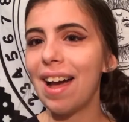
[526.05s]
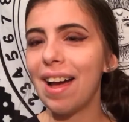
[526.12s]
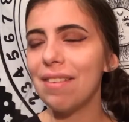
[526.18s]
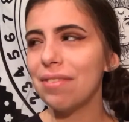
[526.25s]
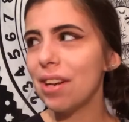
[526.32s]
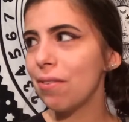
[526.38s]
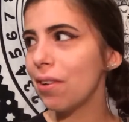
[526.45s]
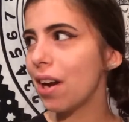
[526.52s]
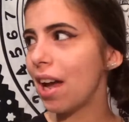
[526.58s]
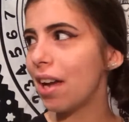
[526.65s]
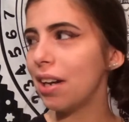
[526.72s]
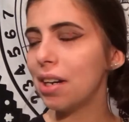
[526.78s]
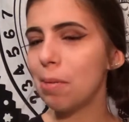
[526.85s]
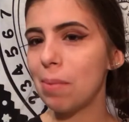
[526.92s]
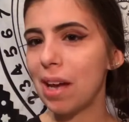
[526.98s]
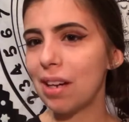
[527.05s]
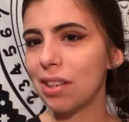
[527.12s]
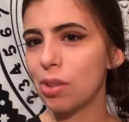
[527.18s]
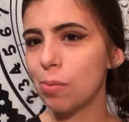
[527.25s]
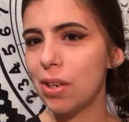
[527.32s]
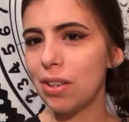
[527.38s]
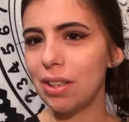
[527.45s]
I've never had any bad
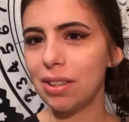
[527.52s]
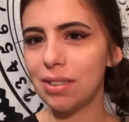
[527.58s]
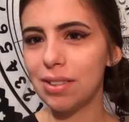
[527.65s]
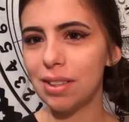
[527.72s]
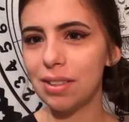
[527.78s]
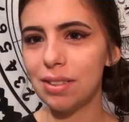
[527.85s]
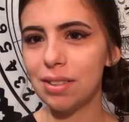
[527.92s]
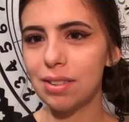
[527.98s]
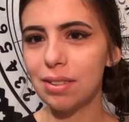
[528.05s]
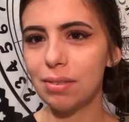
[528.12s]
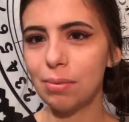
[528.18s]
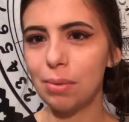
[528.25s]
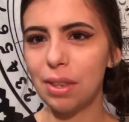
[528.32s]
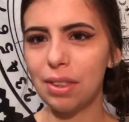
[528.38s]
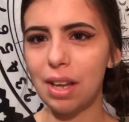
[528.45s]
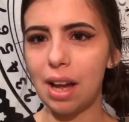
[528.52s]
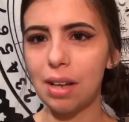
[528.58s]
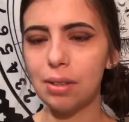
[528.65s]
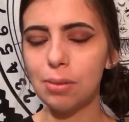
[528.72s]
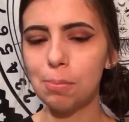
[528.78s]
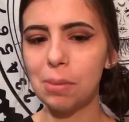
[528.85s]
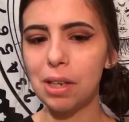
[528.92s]
experiences with
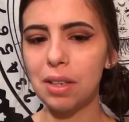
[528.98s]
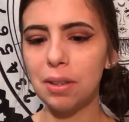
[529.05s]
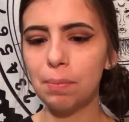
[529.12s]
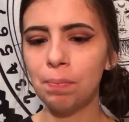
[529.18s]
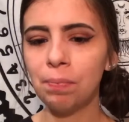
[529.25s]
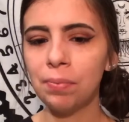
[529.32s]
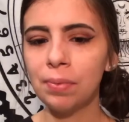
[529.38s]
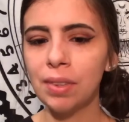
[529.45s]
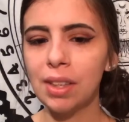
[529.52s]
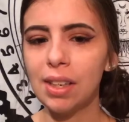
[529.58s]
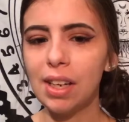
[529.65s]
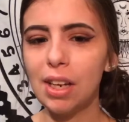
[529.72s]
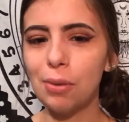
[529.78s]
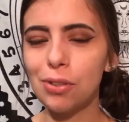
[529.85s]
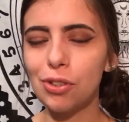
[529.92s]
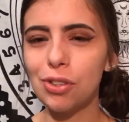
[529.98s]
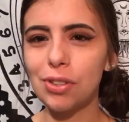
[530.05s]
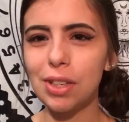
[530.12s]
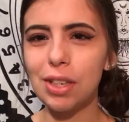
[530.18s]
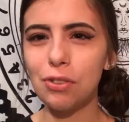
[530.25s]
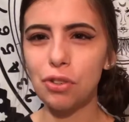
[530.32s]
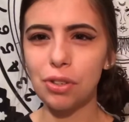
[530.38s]
that, but it was
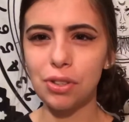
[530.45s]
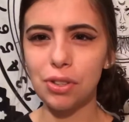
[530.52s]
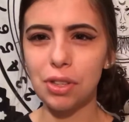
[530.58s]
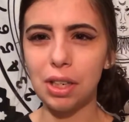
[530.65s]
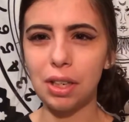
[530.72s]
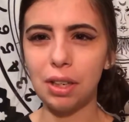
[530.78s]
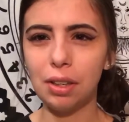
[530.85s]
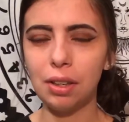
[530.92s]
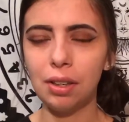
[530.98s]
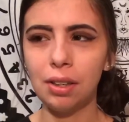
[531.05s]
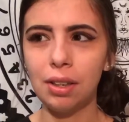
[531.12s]
just interesting.